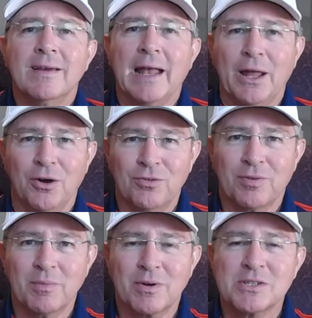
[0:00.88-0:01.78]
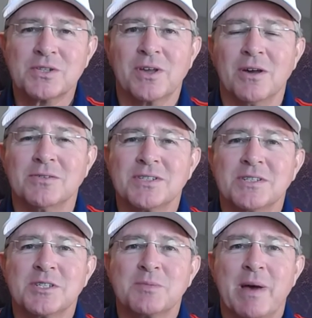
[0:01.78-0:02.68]
Hello from the Crystal Coast.
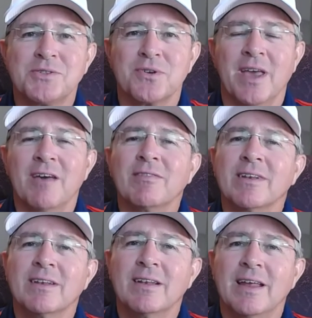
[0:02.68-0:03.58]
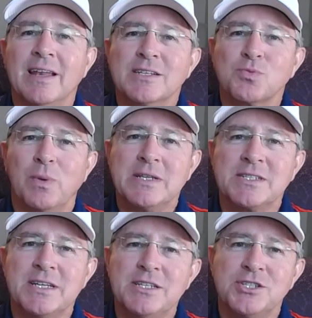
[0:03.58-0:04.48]
This is Pastor Kevin, and it's
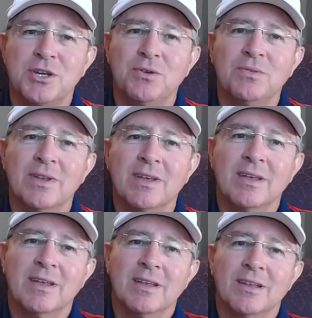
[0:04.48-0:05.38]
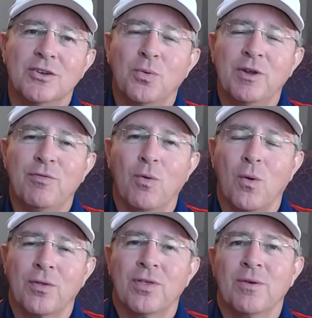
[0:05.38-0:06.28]
Wednesday, June the
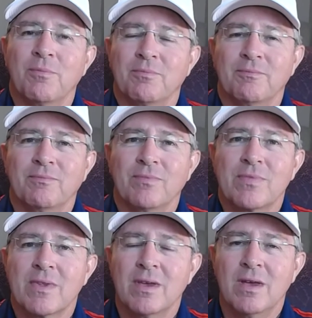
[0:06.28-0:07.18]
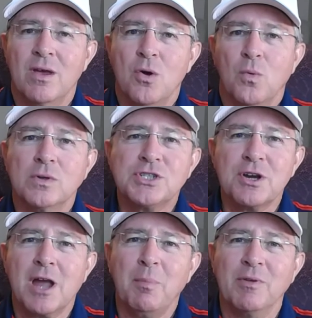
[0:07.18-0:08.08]
24th. I want to
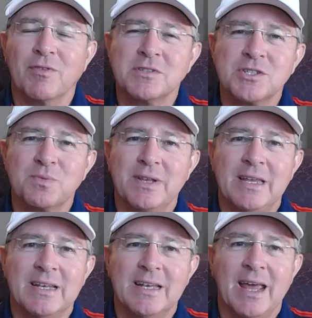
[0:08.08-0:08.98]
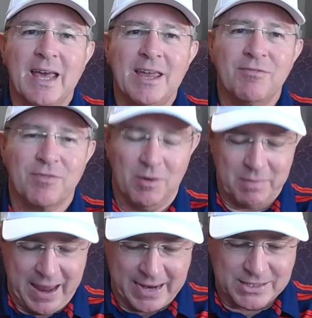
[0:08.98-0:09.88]
share a couple of verses with you today from
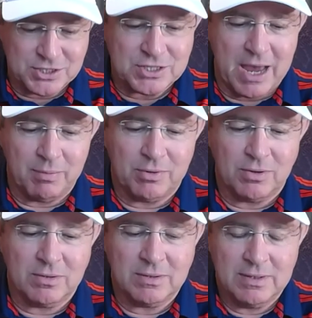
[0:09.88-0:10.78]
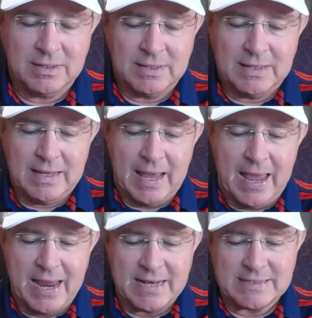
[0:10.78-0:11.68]
Acts chapter
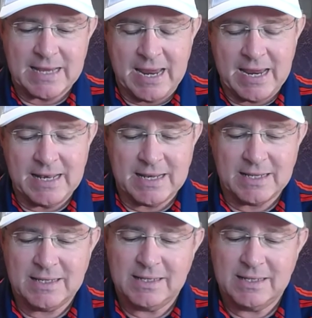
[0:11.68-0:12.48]
18.